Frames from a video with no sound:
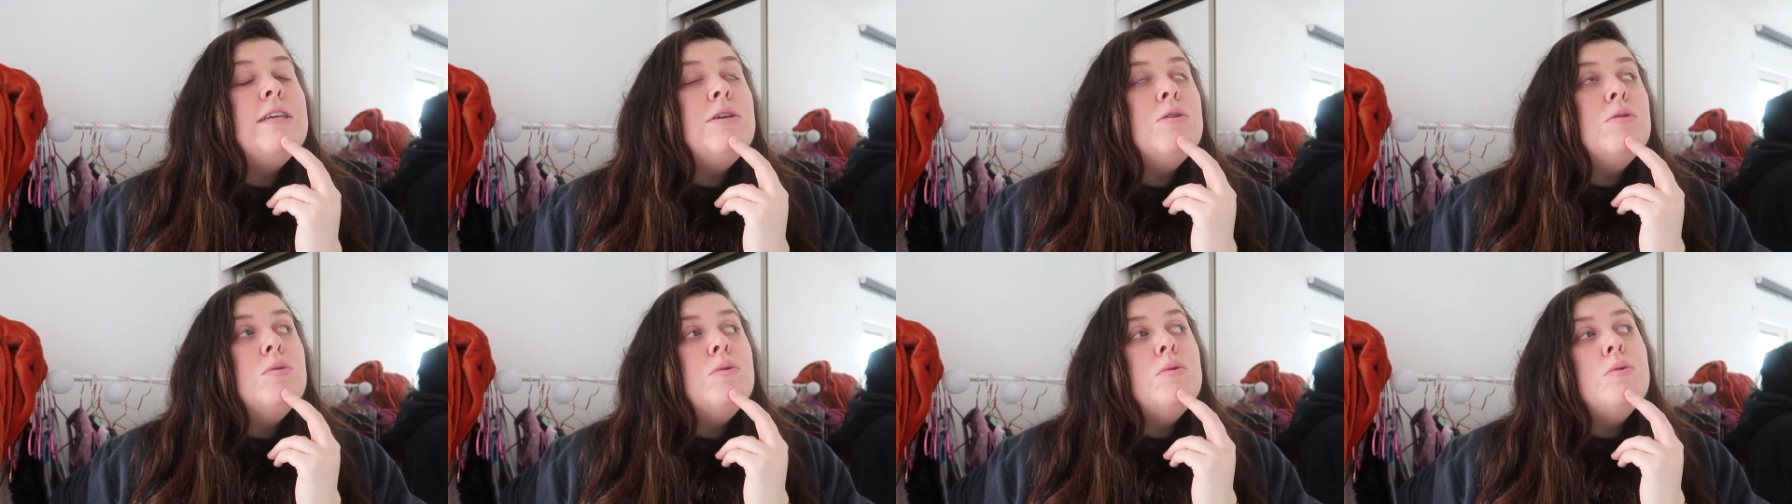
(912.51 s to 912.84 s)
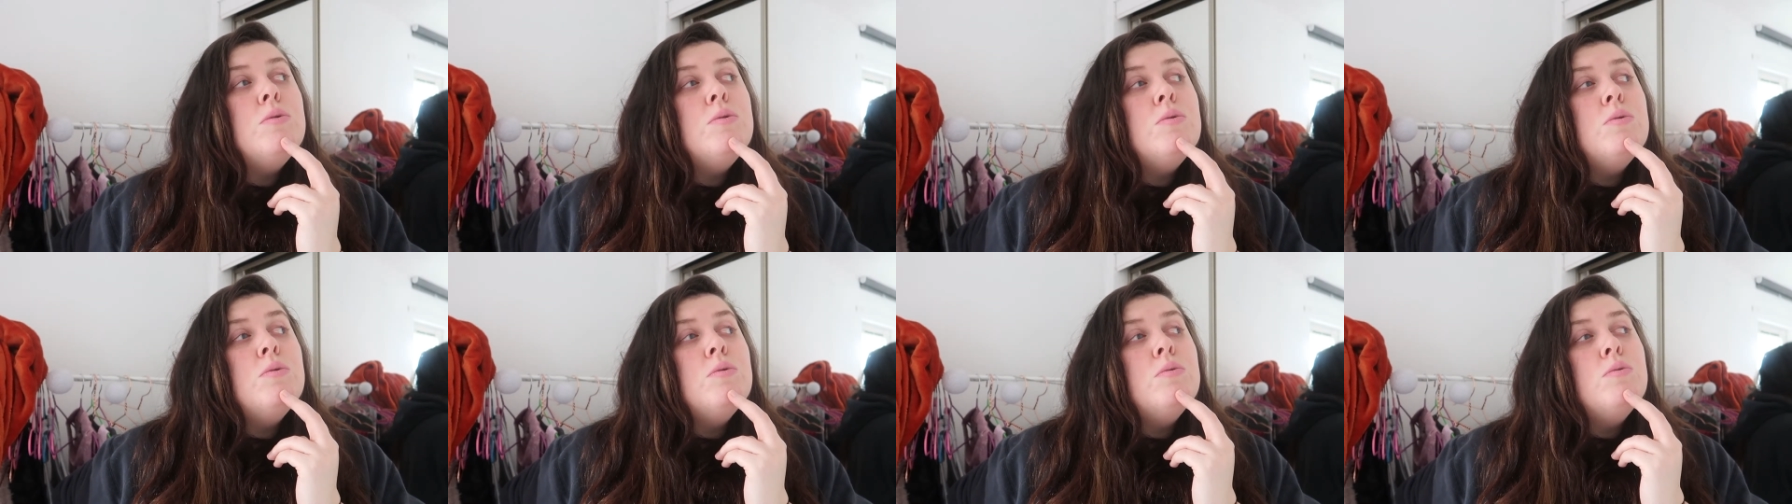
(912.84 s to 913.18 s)

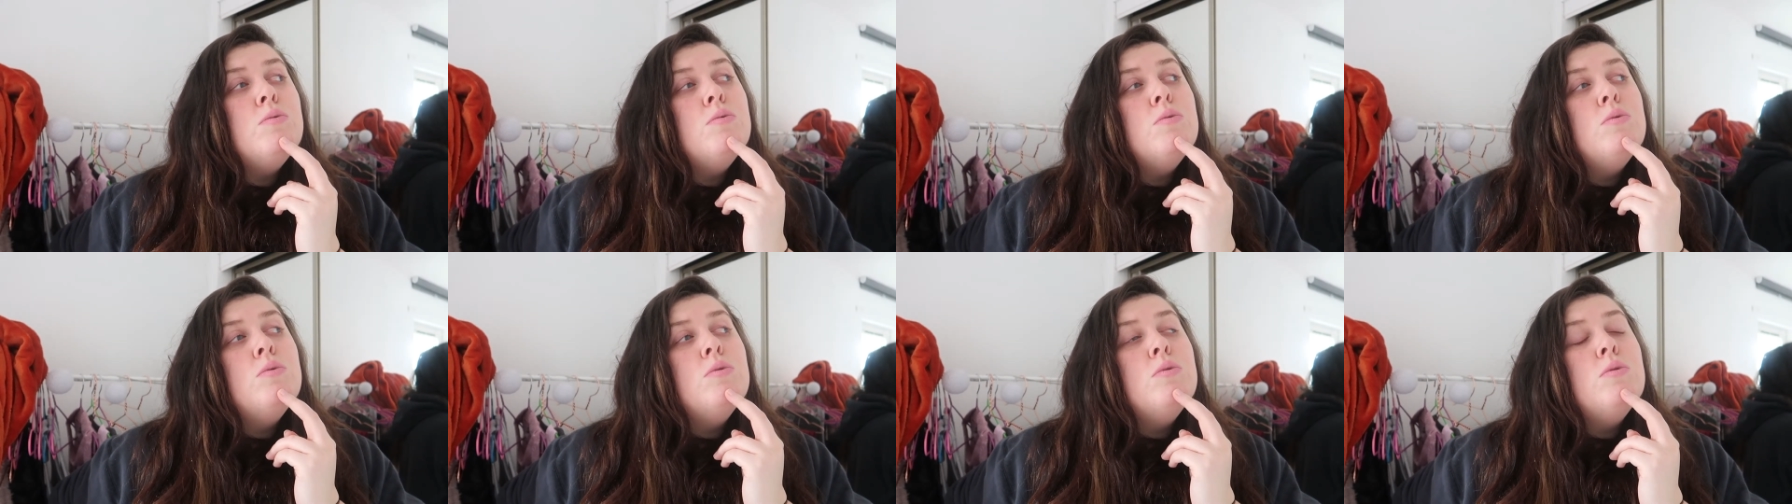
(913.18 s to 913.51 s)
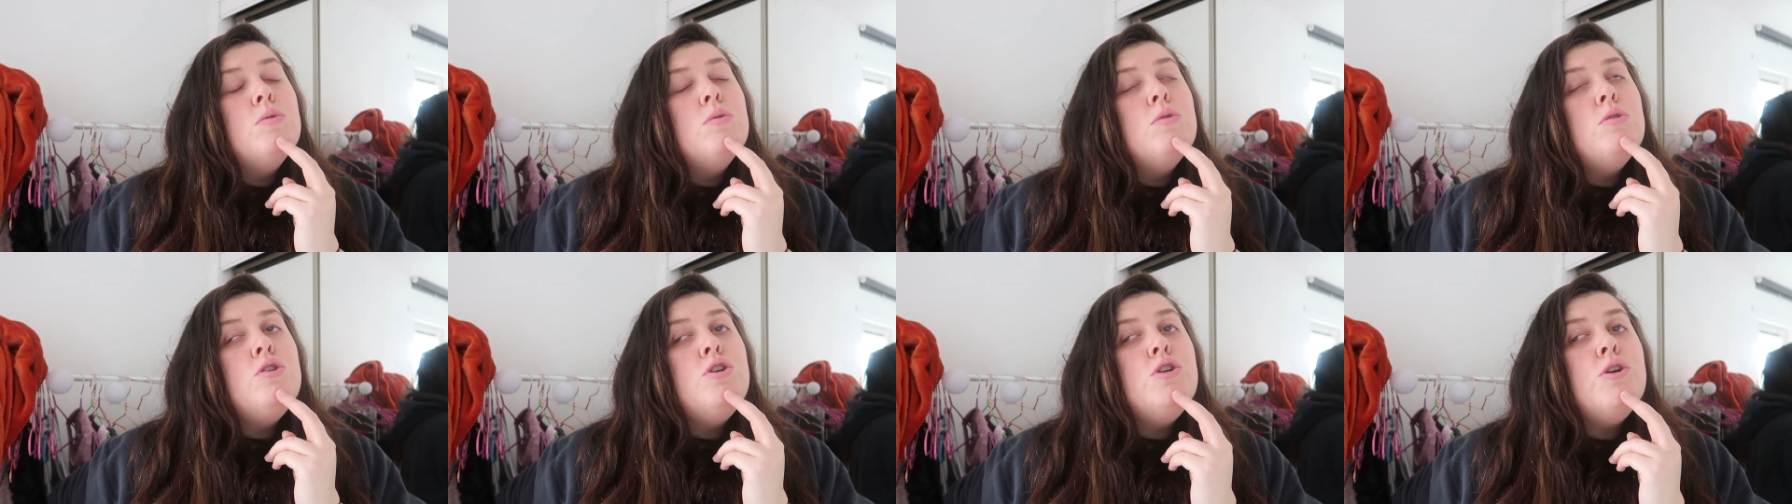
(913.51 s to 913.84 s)
you
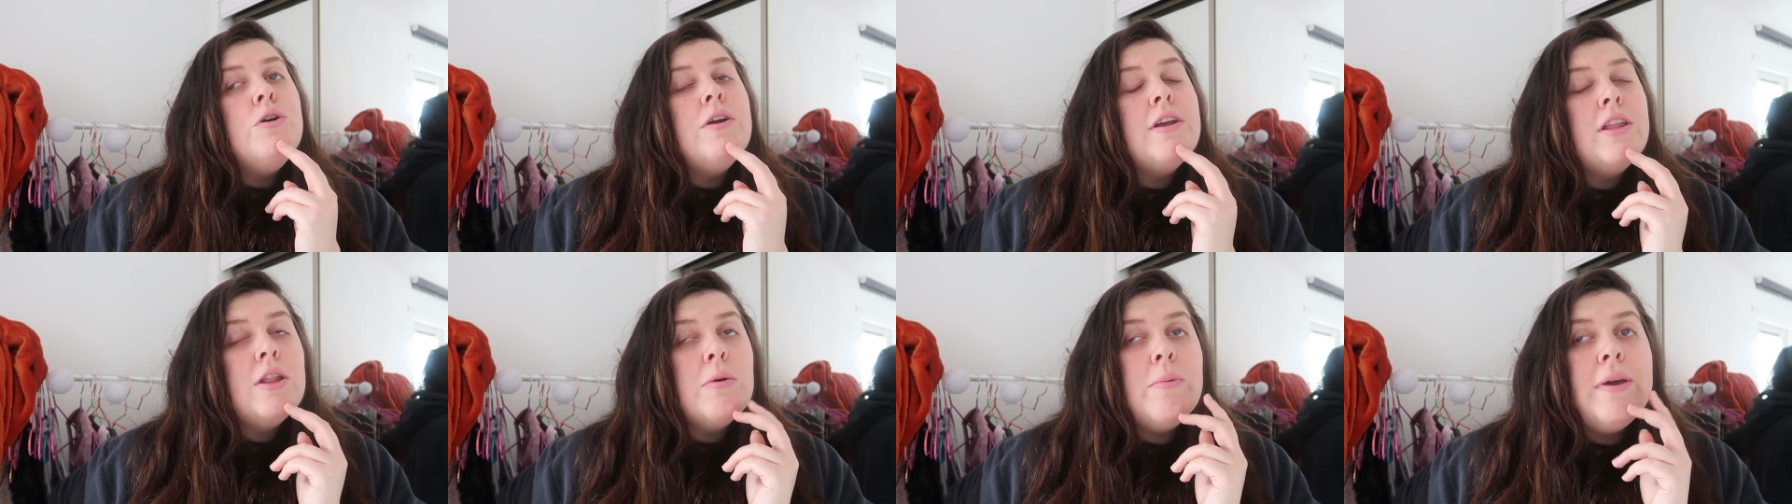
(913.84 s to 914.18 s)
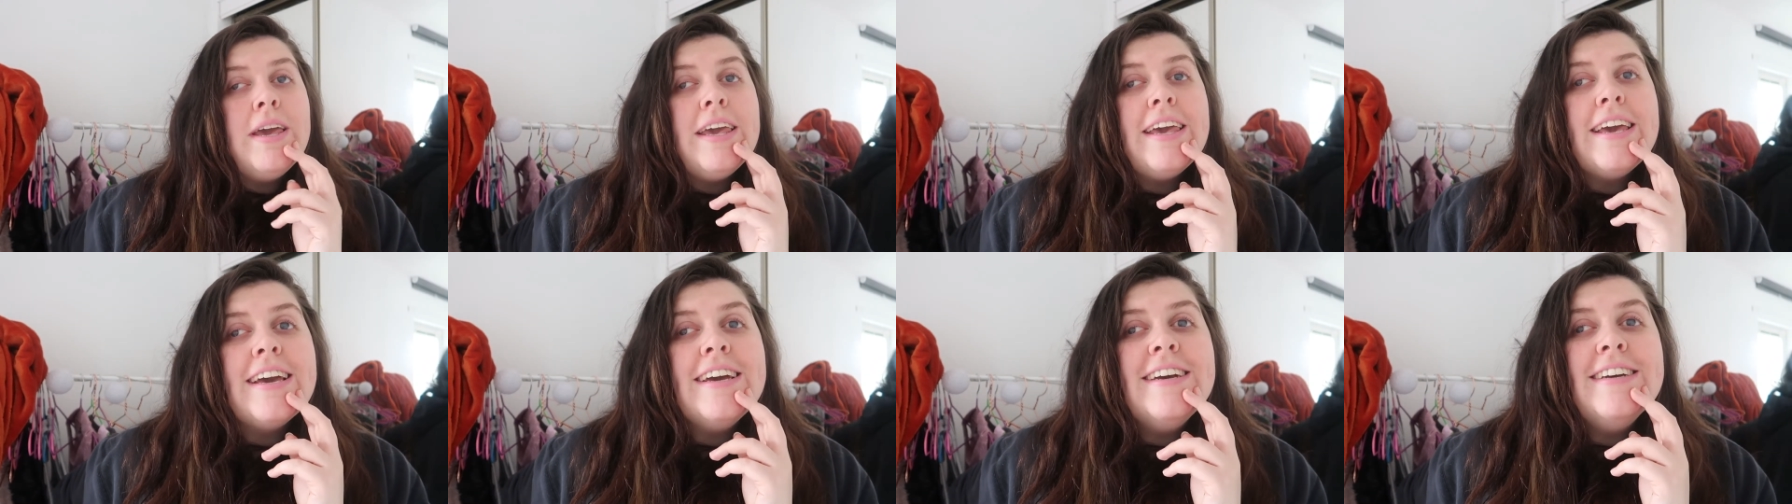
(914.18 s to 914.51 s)
during the
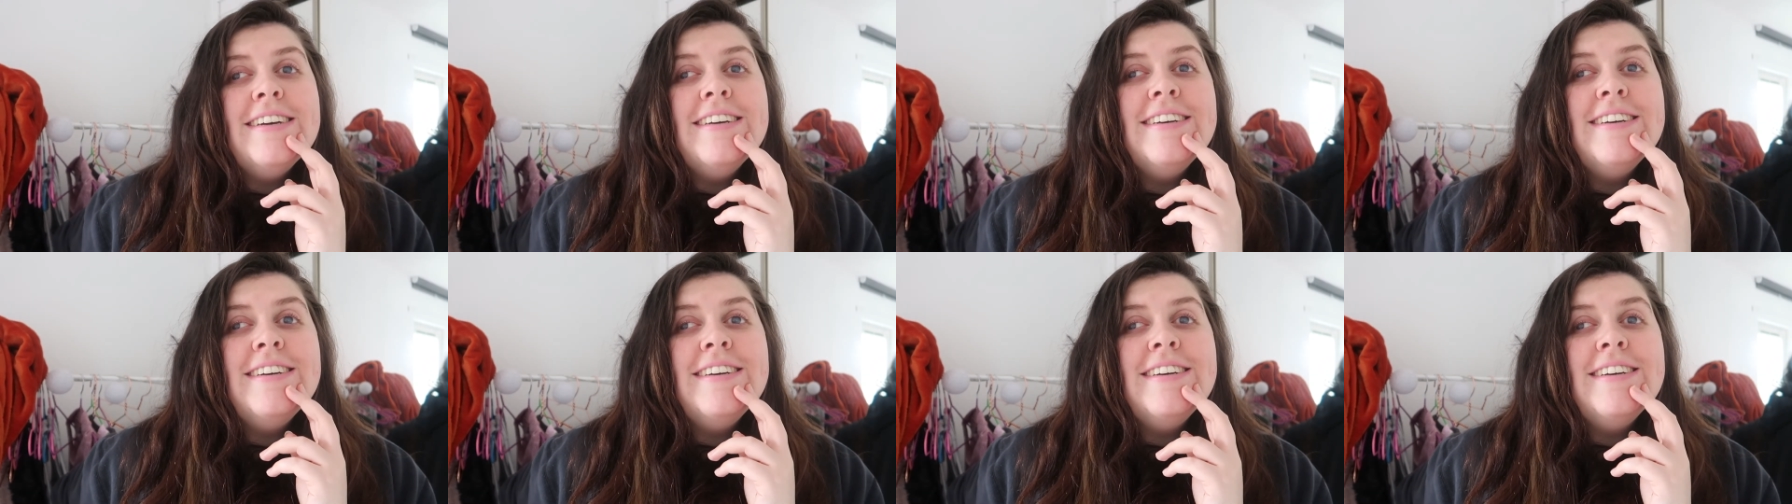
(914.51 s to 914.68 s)
week.